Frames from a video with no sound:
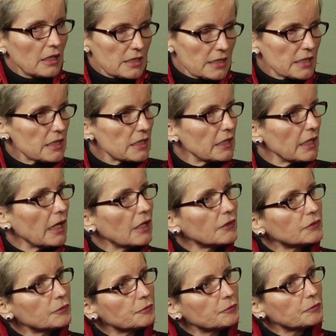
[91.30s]
He's 6.5.
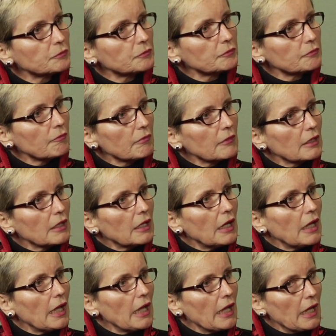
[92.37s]

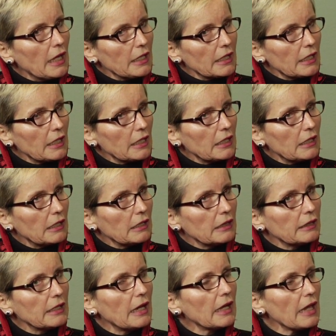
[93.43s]
And
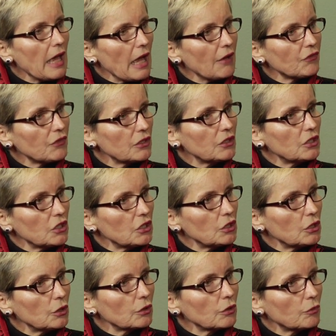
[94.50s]
that
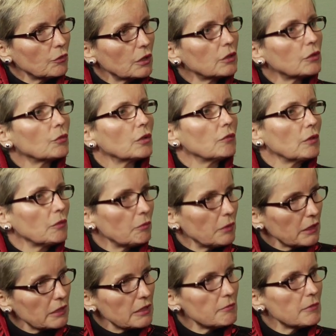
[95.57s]
afternoon, when we
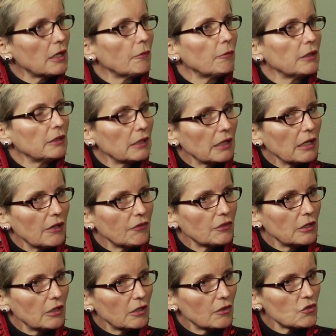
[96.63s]
picked him up, and that
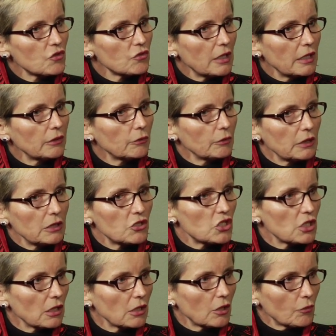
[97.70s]
afternoon he was trying to eat
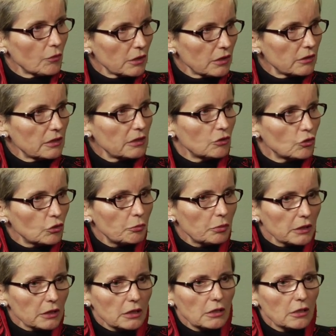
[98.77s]
Jell-O with a
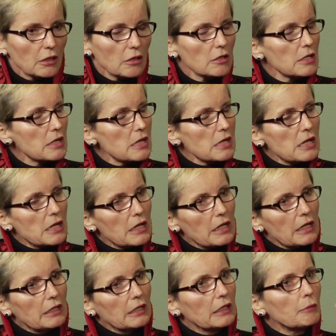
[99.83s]
toothpick, you know,
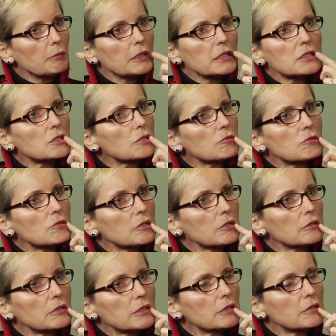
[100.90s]
and he had a big
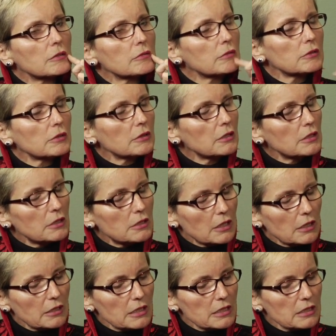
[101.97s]
sore, you know,
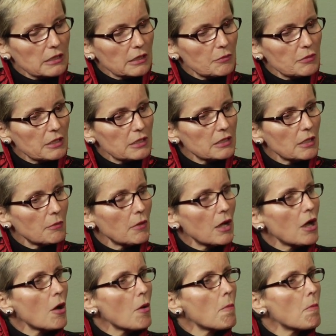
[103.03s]
on his lips. He said,
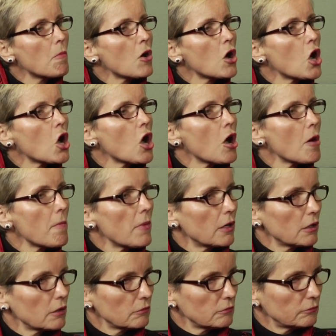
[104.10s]

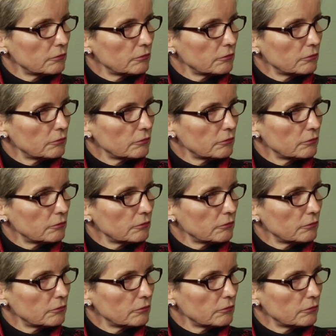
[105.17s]
Mama.